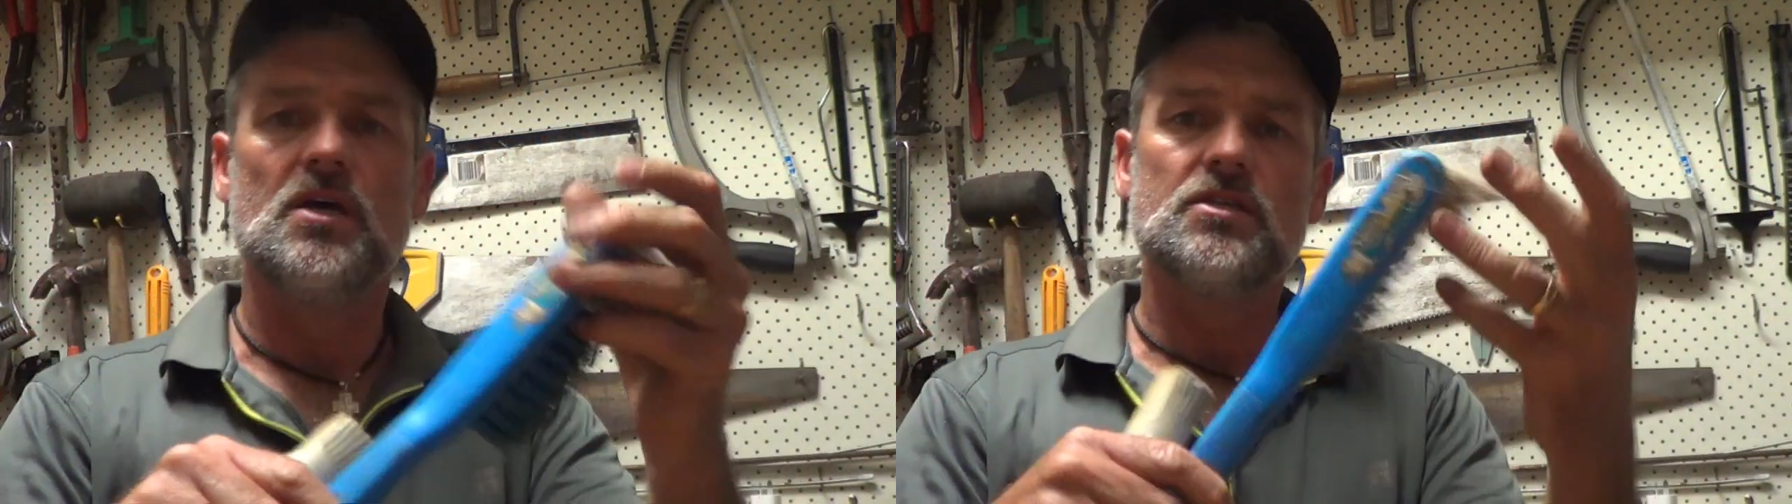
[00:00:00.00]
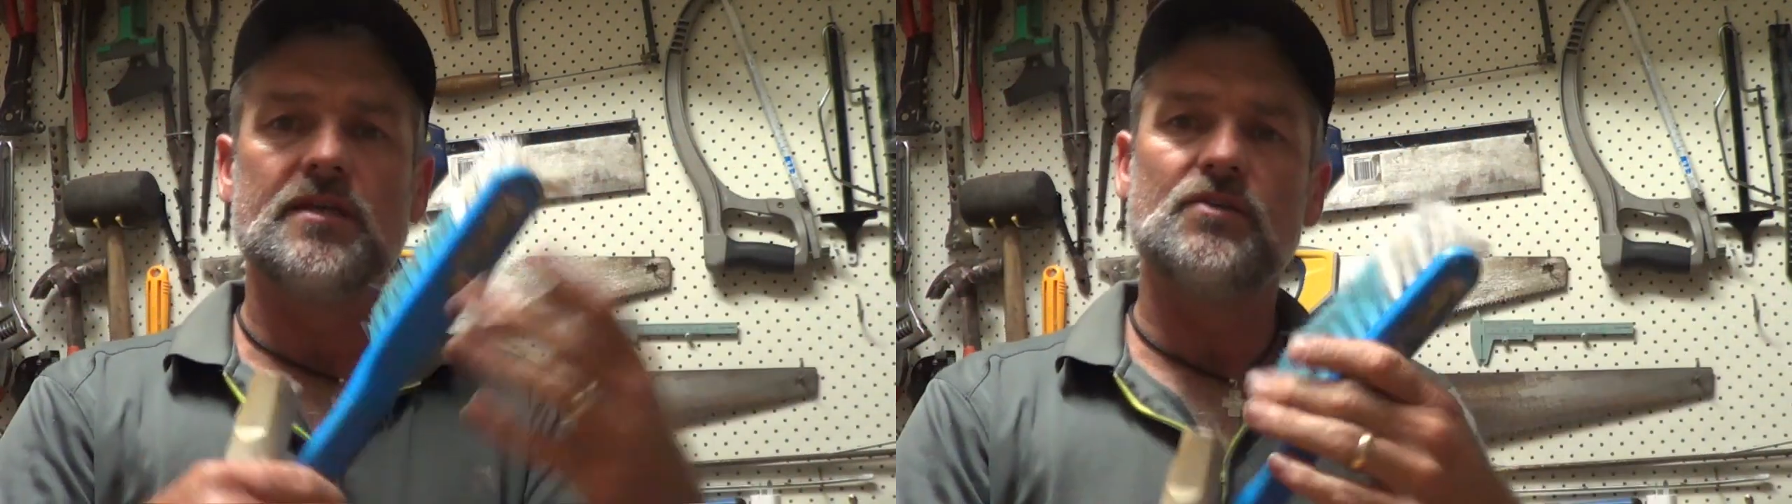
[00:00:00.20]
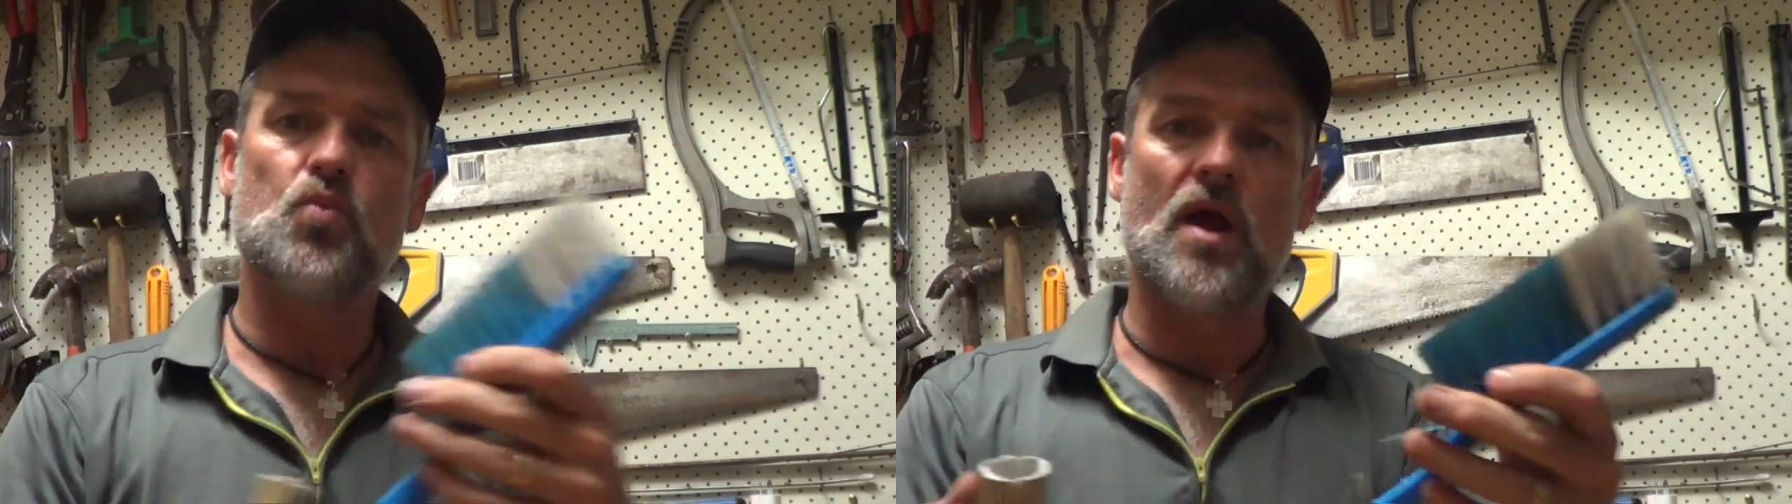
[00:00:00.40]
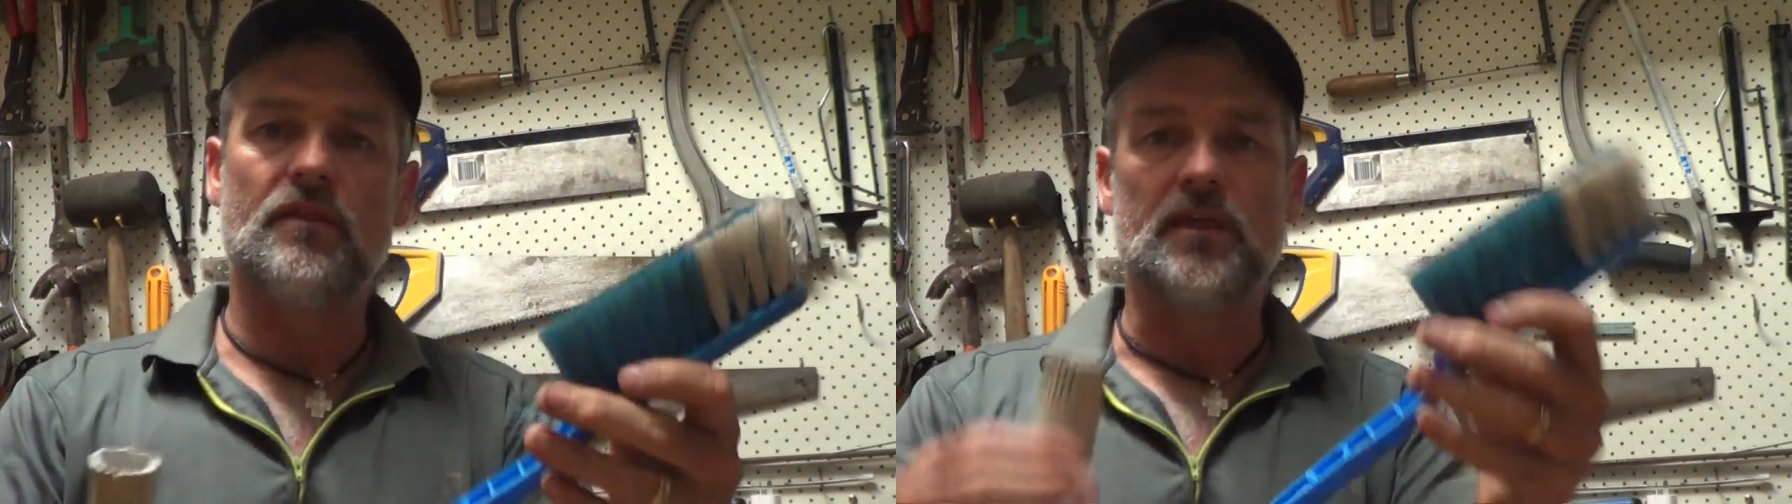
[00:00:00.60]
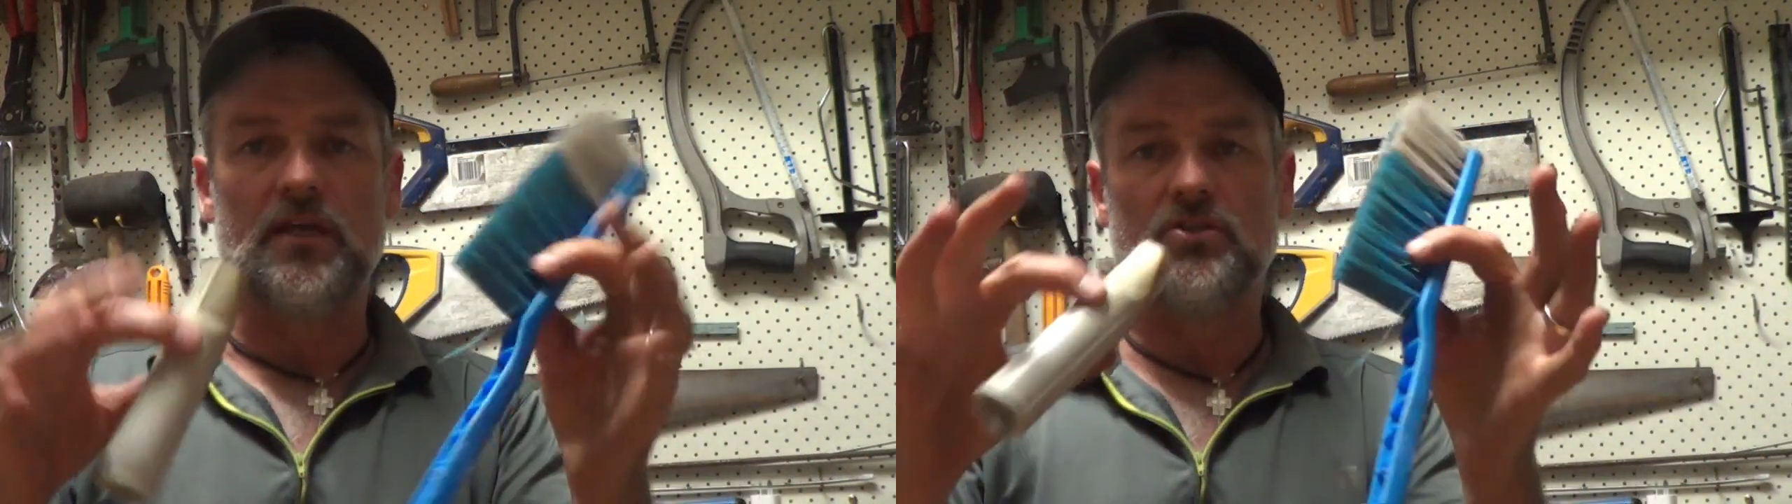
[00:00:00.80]
So that's one
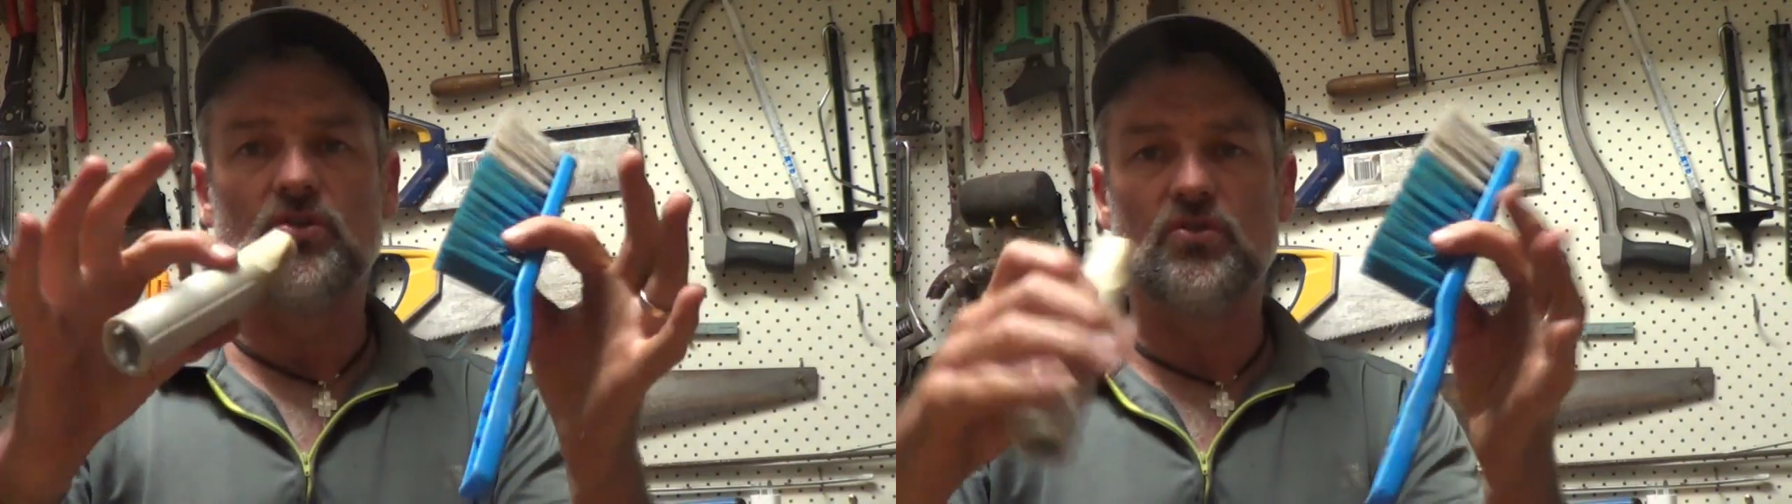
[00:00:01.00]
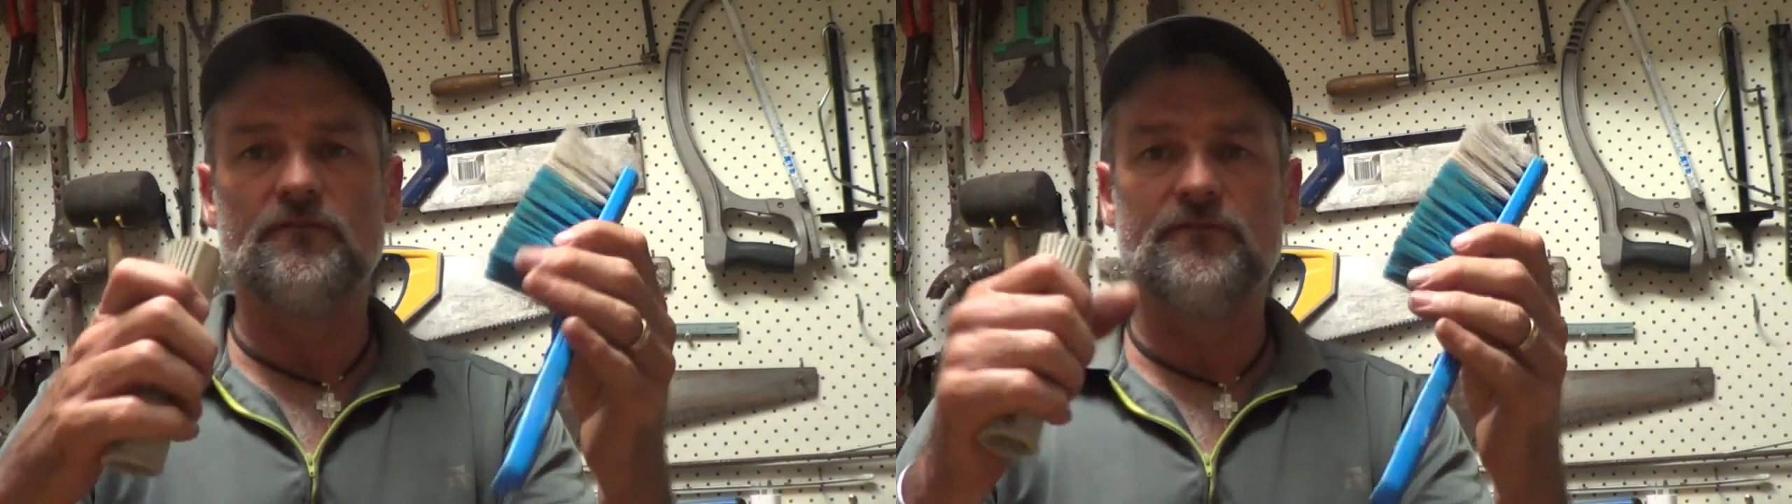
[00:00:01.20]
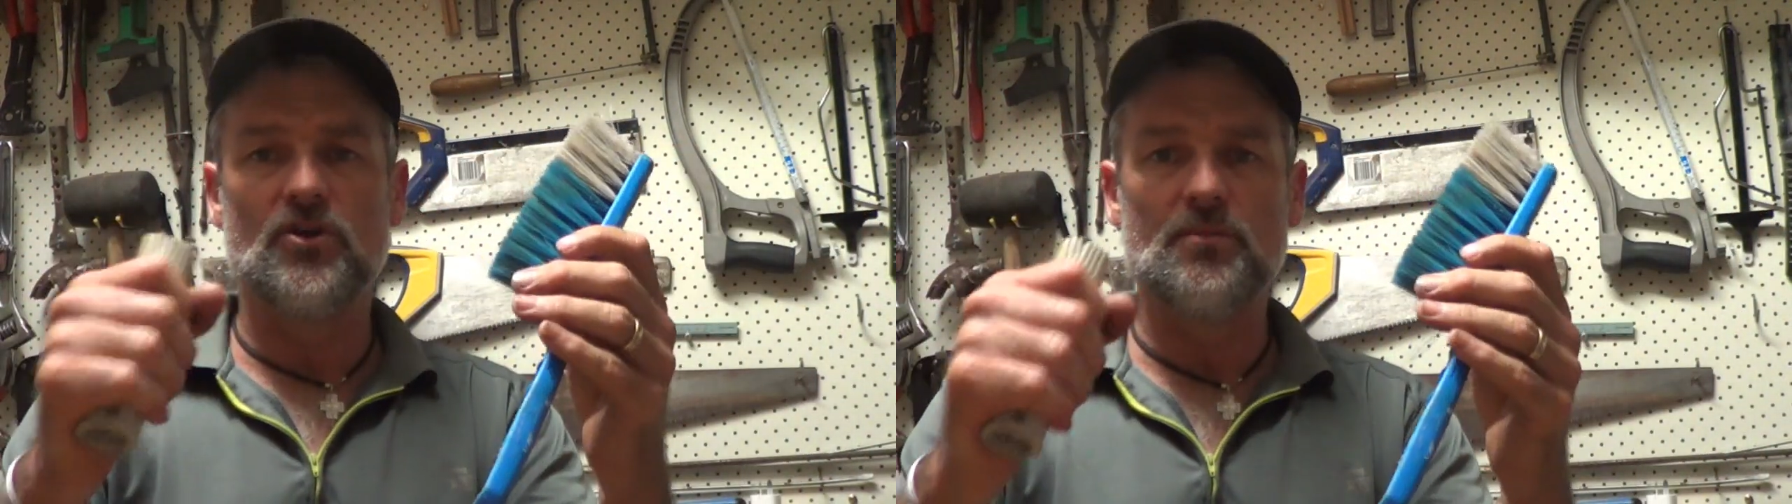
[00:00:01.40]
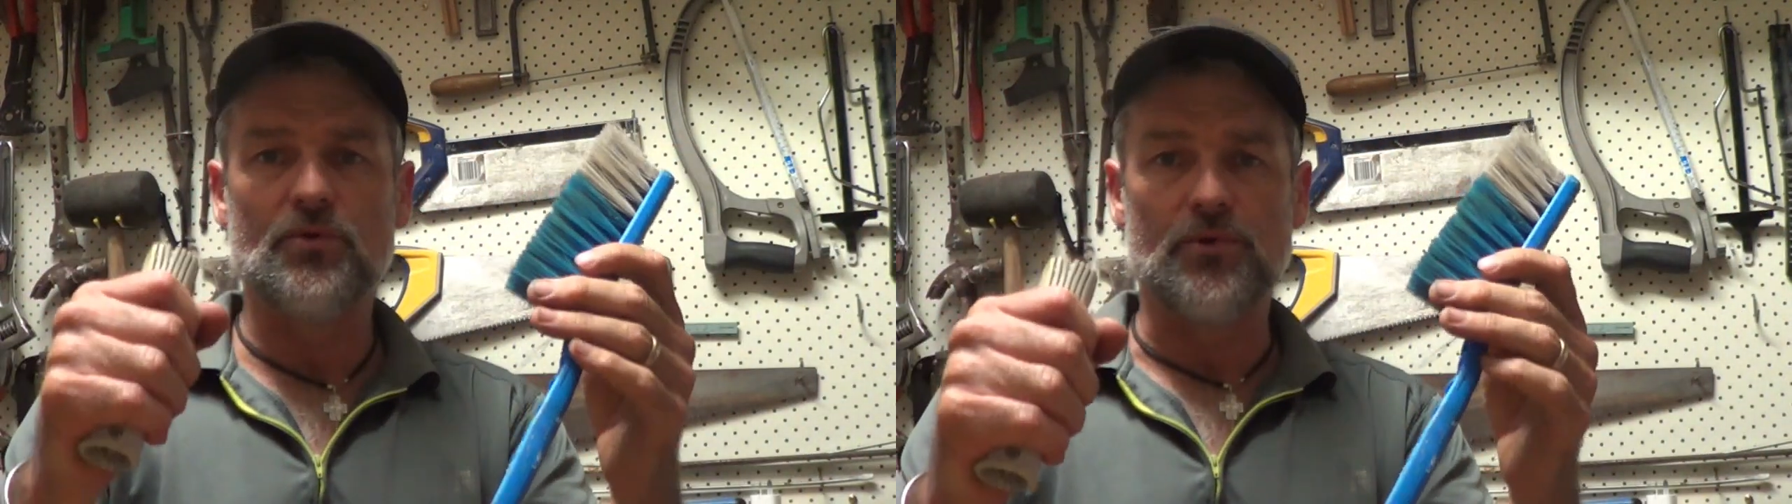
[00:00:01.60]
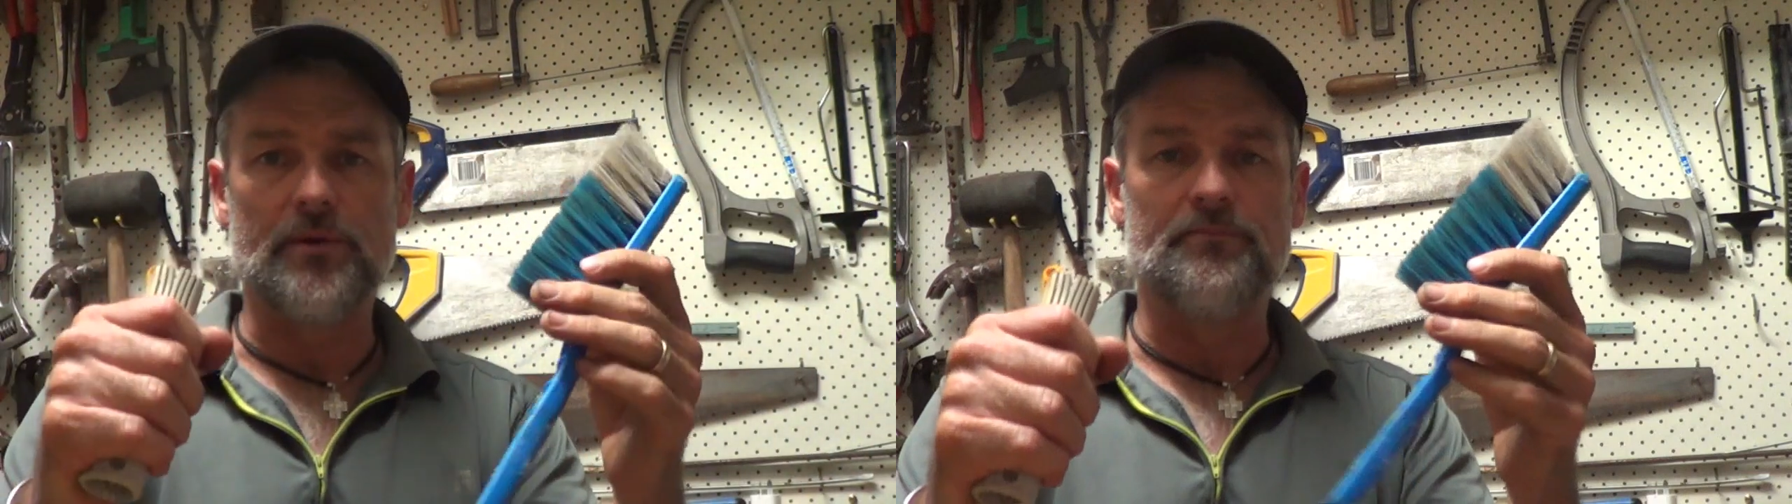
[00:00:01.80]
thing. It's a good firm
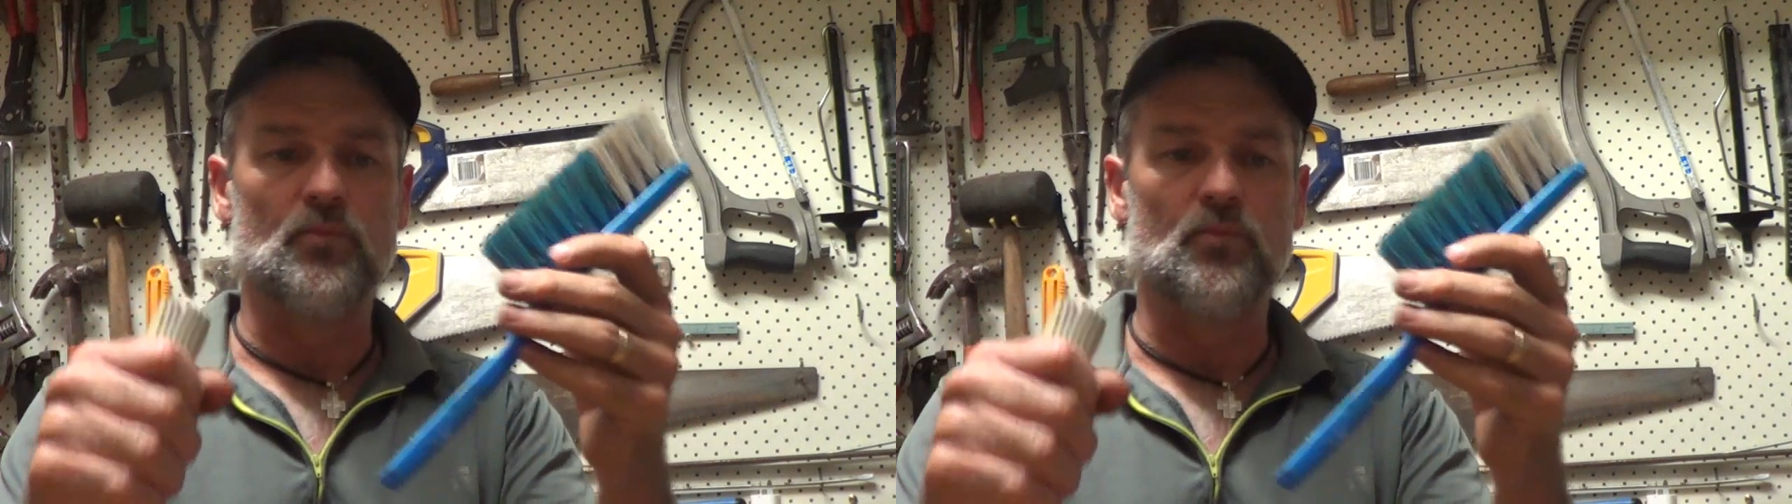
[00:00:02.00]
grip